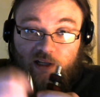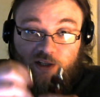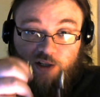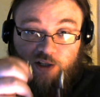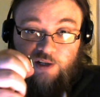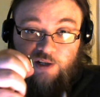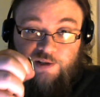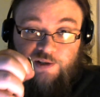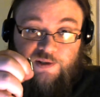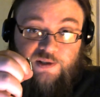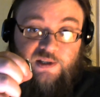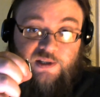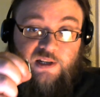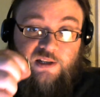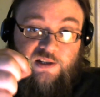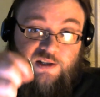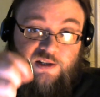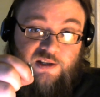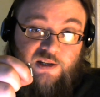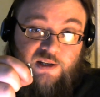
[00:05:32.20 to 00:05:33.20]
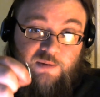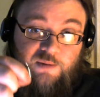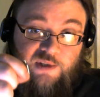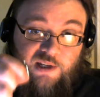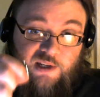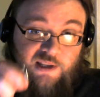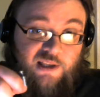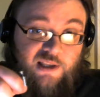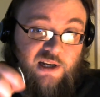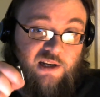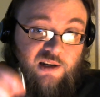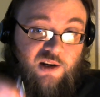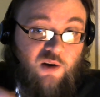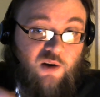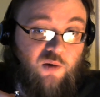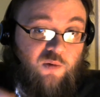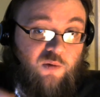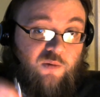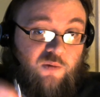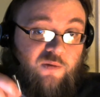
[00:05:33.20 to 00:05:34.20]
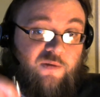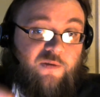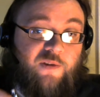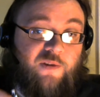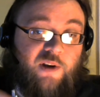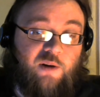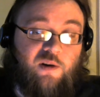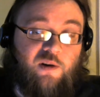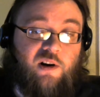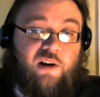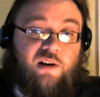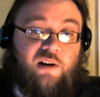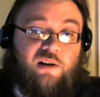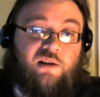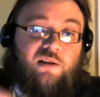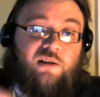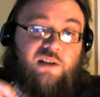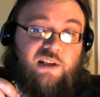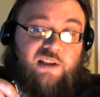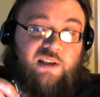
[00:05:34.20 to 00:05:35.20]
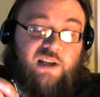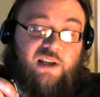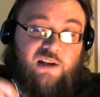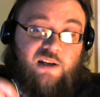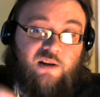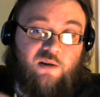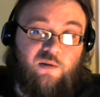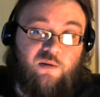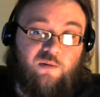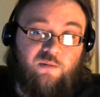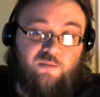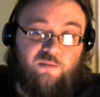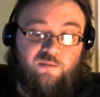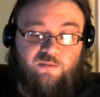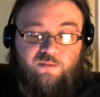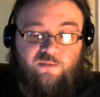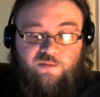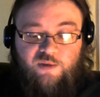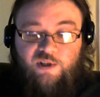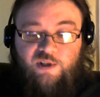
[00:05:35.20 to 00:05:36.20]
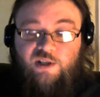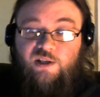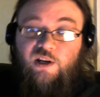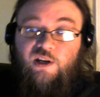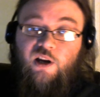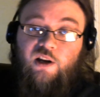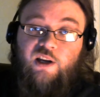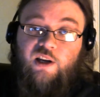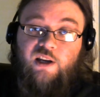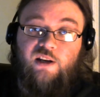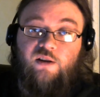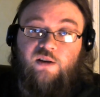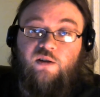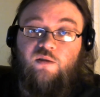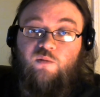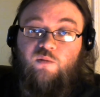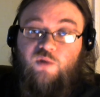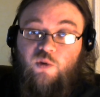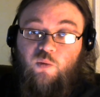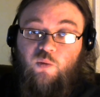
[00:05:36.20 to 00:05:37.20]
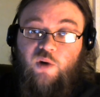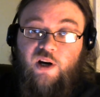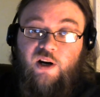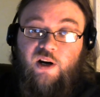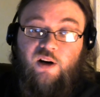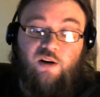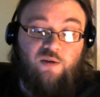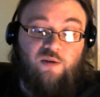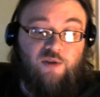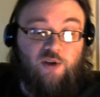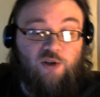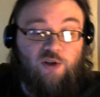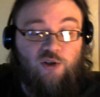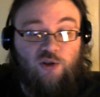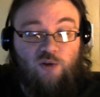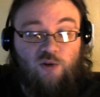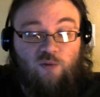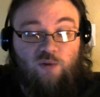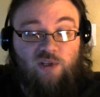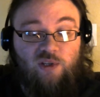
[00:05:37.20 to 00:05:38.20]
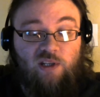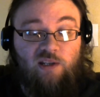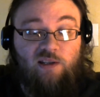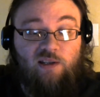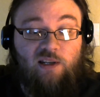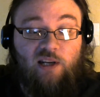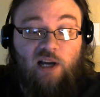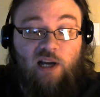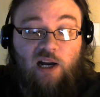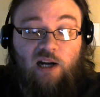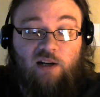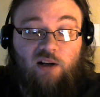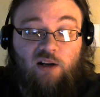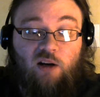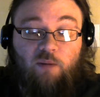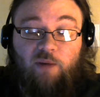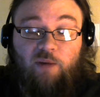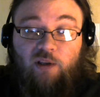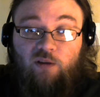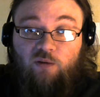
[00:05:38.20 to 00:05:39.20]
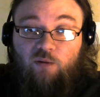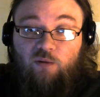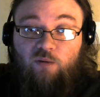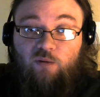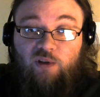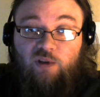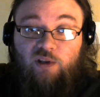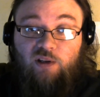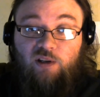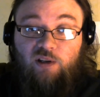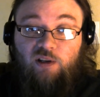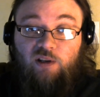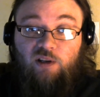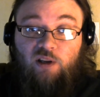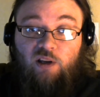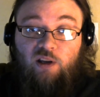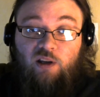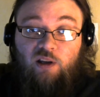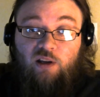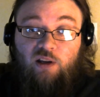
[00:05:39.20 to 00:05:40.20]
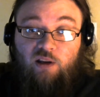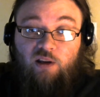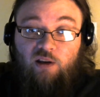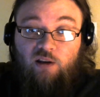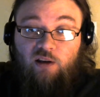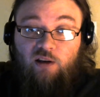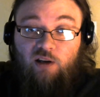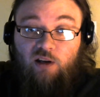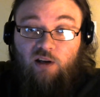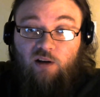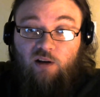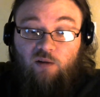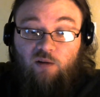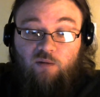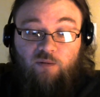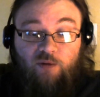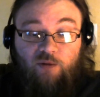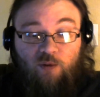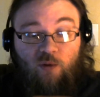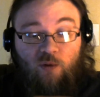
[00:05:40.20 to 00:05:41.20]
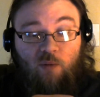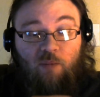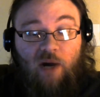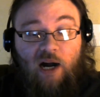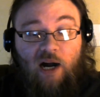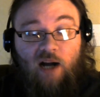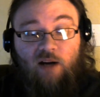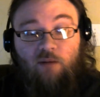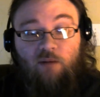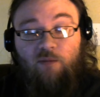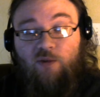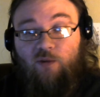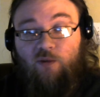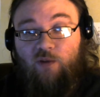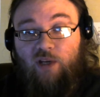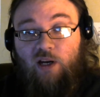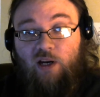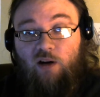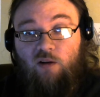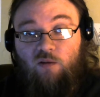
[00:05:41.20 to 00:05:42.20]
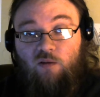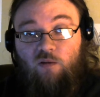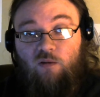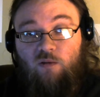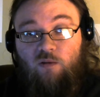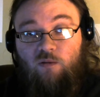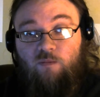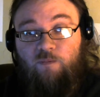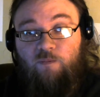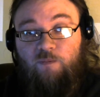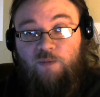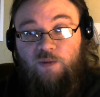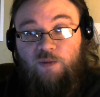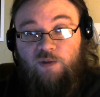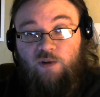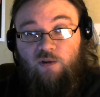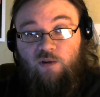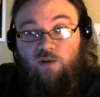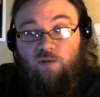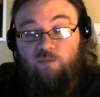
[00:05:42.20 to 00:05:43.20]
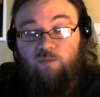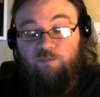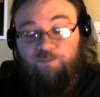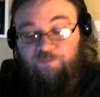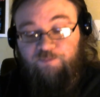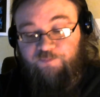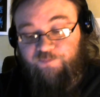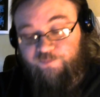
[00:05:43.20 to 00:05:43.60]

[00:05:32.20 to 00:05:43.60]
it just seems like they don't fit right. Like they don't snug it to where the juice is not coming through the, through the bottom, through the air hole. So,